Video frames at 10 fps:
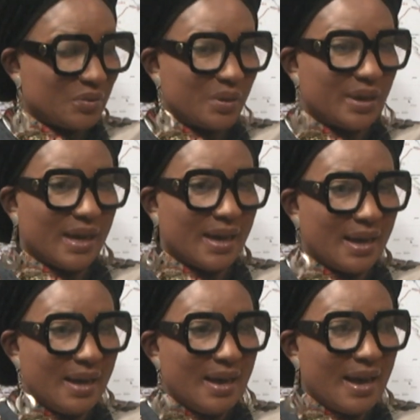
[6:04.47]
We are
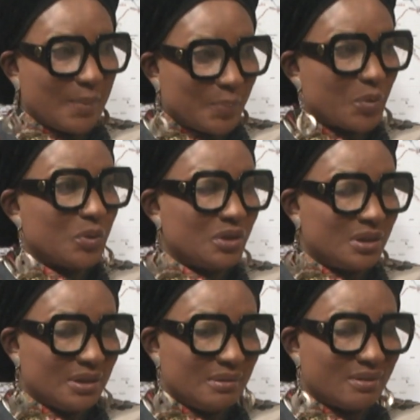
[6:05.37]

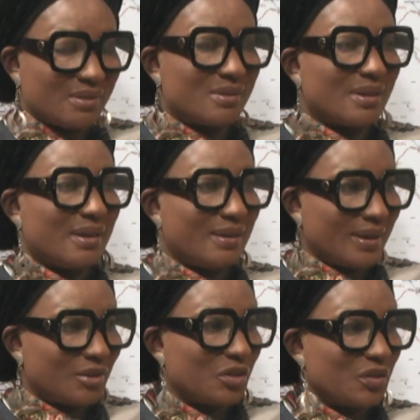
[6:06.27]
approaching those
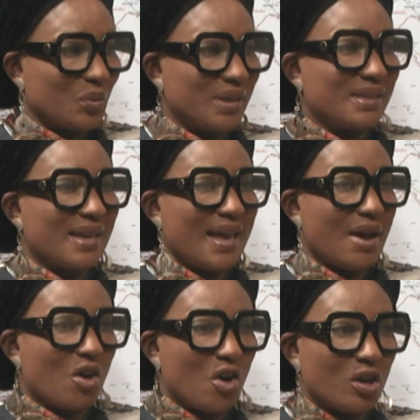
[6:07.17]
elections with
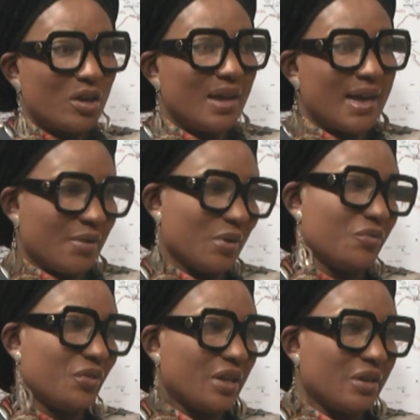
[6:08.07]
all our
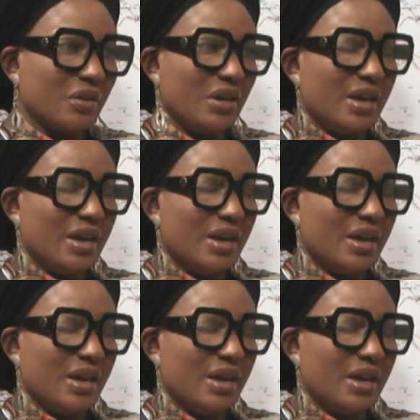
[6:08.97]
vigor,